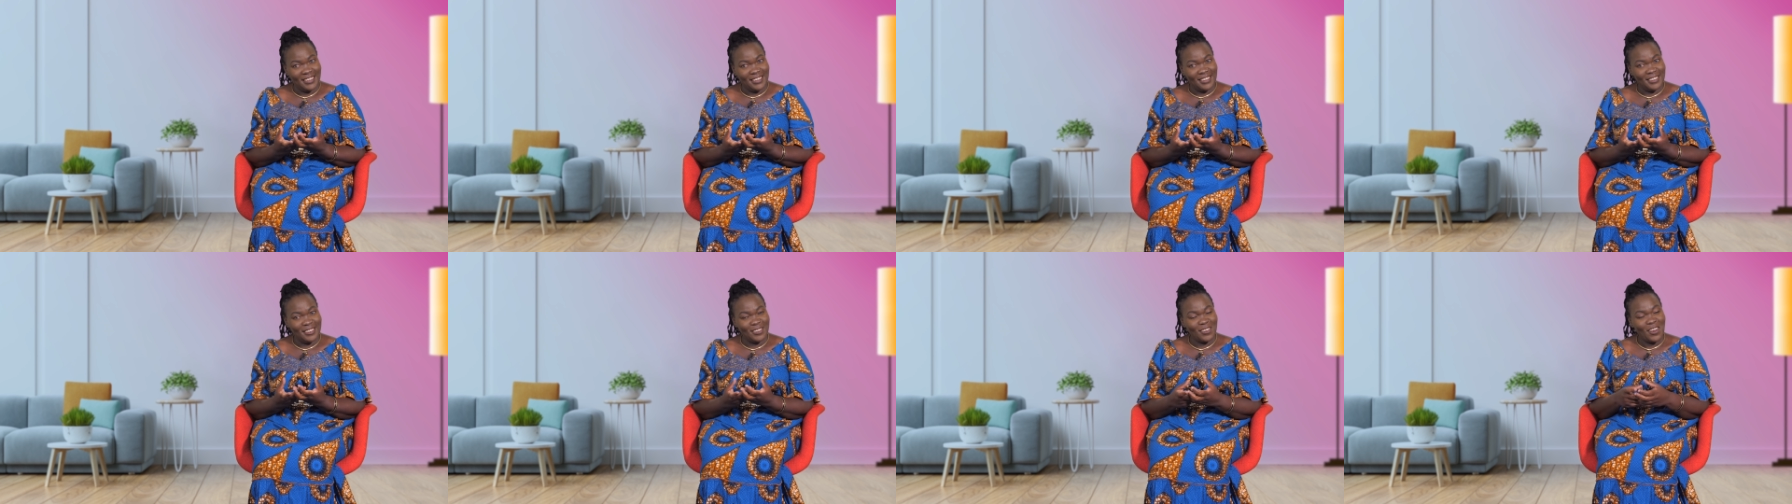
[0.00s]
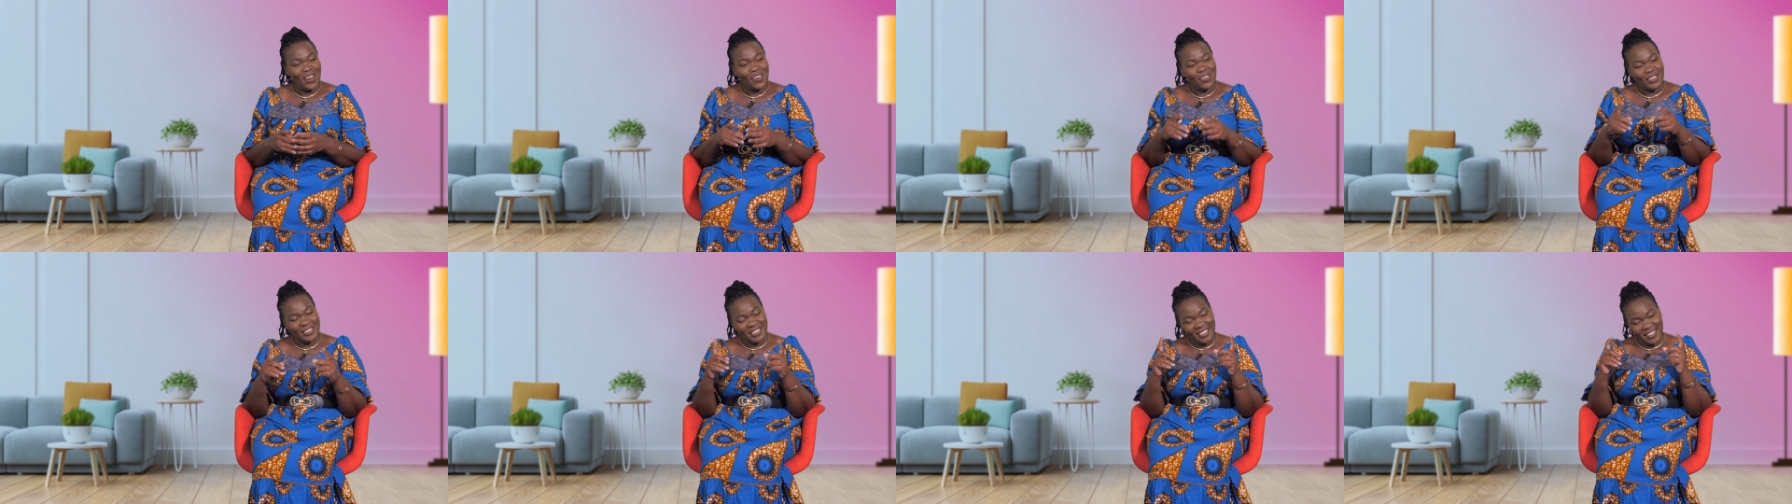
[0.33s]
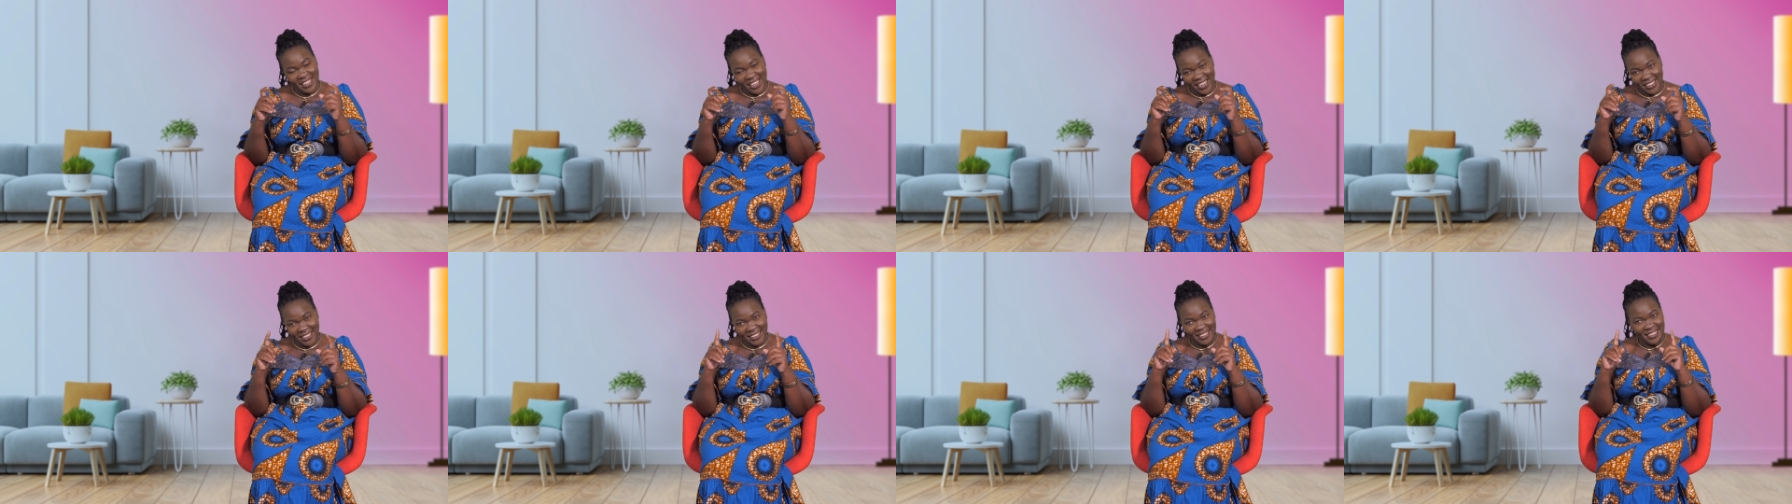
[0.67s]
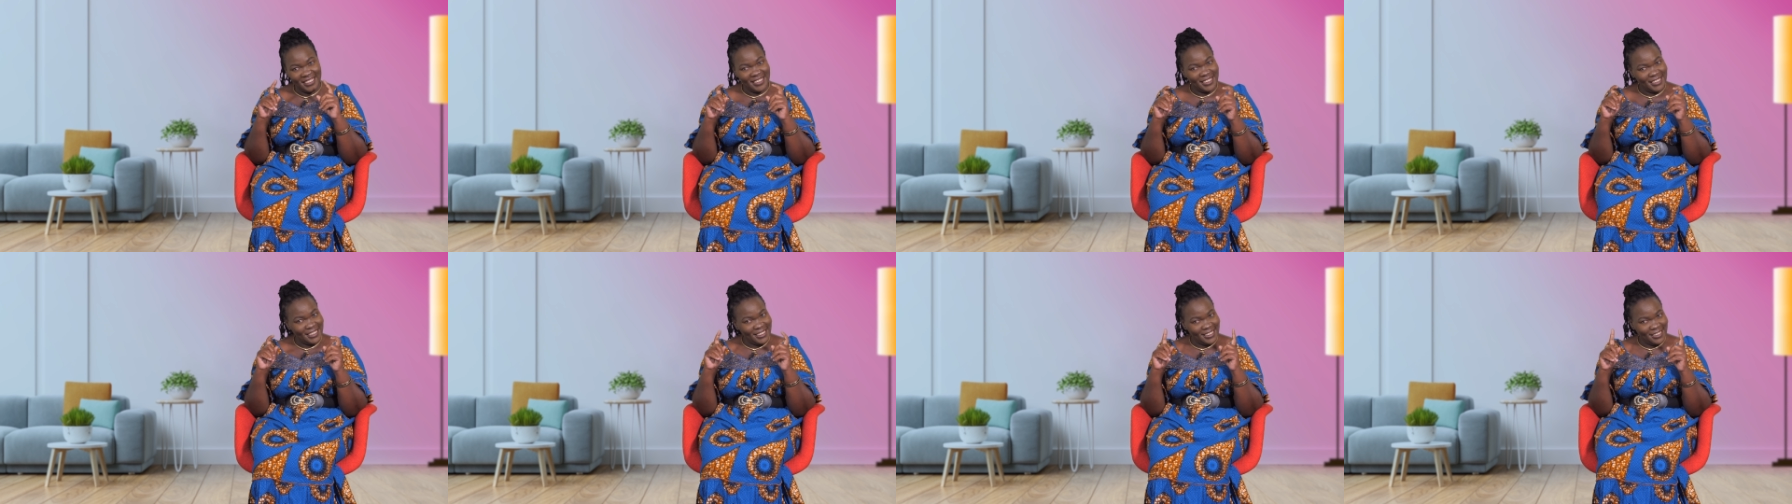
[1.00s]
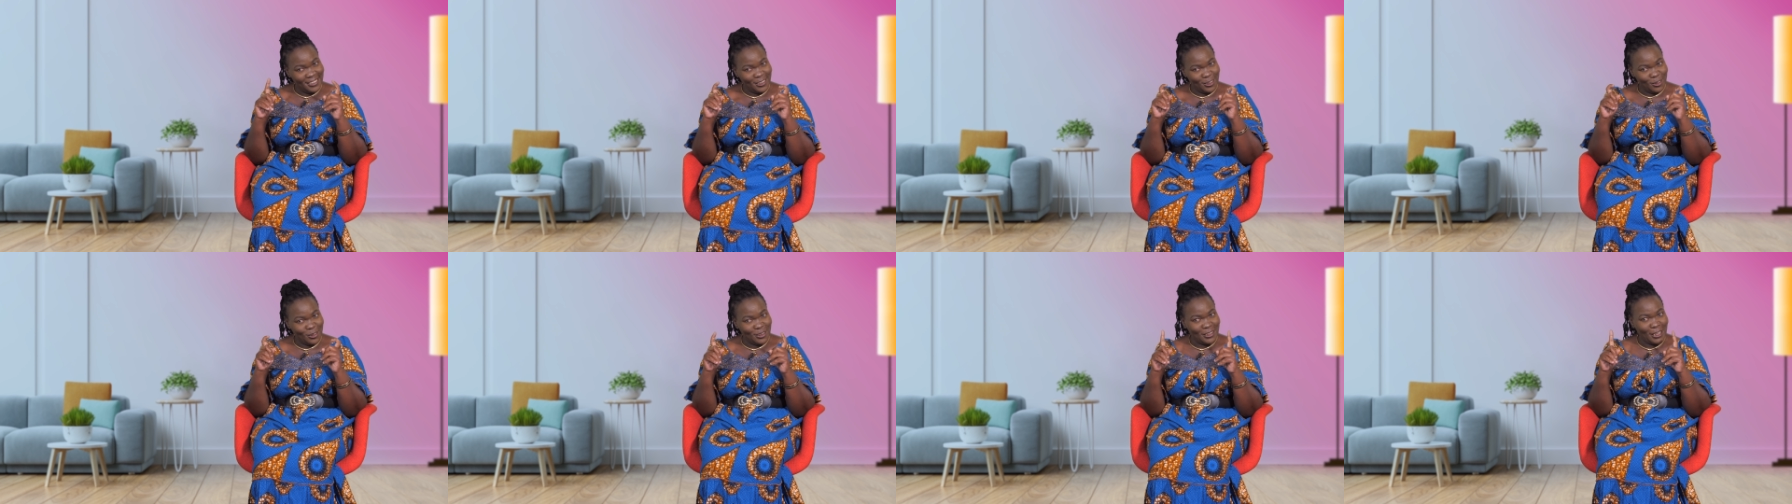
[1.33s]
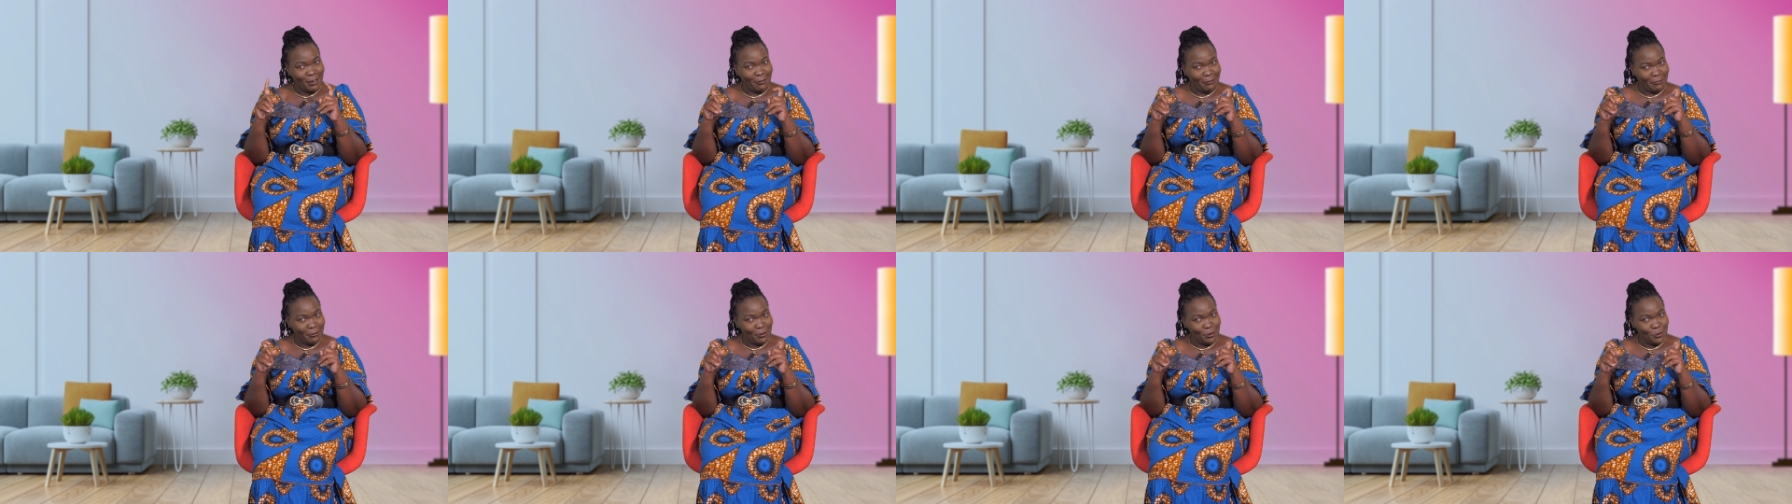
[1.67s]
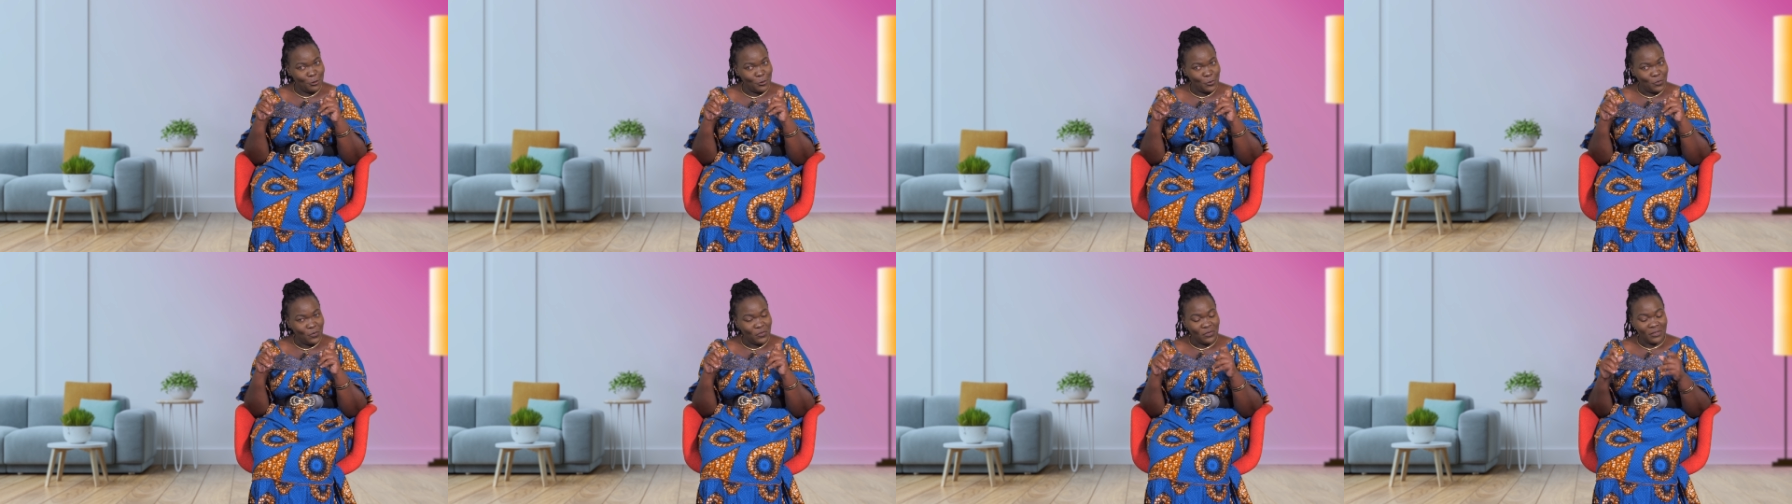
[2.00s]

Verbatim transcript: So I was in that chosen few.